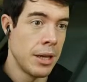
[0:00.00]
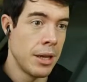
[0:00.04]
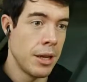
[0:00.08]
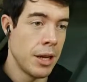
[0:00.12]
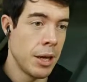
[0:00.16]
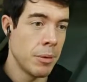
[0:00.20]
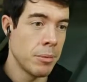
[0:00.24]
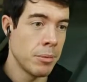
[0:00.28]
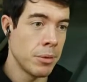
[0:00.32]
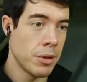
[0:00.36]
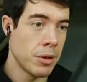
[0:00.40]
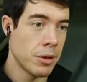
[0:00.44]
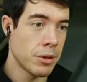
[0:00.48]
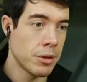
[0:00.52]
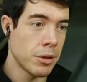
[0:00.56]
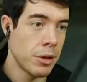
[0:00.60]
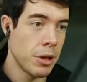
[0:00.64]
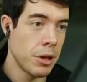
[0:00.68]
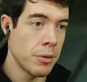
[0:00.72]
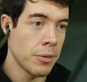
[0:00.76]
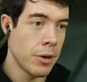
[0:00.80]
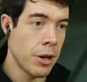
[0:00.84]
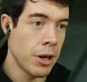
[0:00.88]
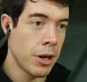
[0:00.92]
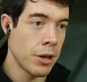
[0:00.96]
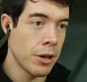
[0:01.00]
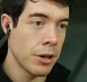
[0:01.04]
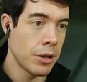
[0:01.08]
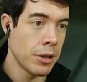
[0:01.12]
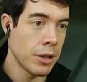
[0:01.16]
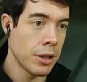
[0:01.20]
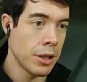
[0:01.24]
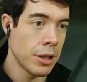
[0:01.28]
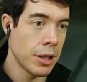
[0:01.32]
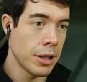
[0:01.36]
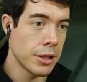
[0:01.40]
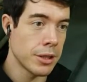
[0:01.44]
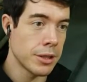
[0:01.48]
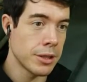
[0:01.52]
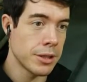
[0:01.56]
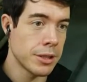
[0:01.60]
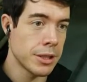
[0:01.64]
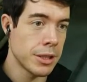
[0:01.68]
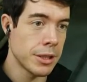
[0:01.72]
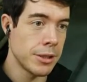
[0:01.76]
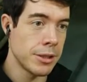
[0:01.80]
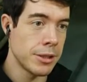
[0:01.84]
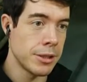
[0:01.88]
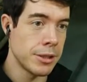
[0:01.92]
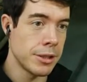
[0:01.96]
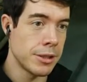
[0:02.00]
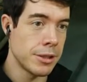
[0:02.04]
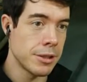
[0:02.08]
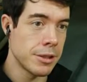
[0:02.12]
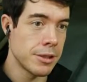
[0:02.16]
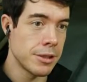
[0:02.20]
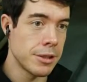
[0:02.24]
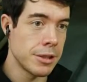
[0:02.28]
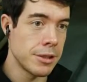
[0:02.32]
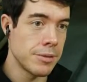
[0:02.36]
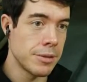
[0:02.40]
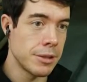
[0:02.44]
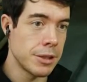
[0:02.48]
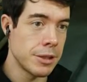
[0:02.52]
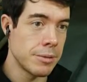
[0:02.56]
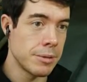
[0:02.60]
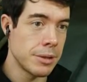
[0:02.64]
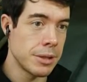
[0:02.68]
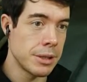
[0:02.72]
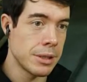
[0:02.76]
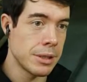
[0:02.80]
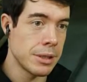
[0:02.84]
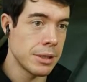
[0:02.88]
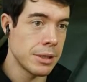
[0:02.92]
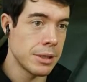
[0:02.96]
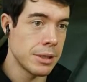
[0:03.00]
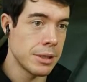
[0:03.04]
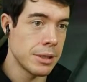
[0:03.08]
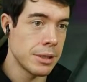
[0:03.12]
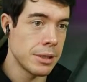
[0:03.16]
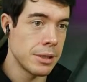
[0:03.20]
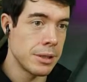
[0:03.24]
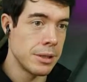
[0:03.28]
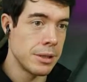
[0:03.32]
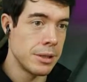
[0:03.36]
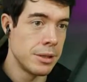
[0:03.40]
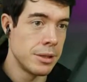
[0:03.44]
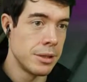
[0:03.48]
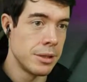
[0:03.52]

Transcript: I'm not doing very good at this. I'm not doing very well.